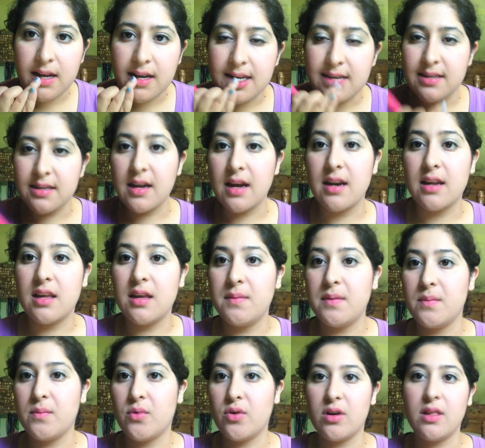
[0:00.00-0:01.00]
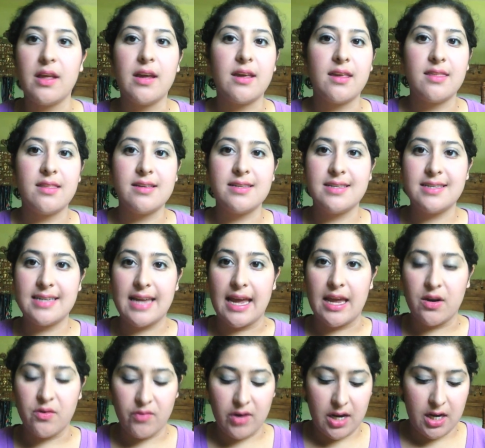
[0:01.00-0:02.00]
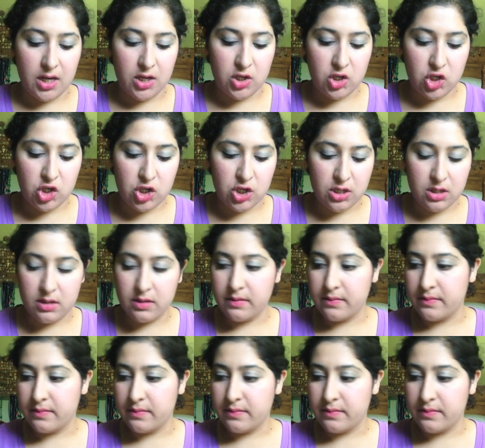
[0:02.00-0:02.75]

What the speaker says: Just to kind of keep it more like in the stain range.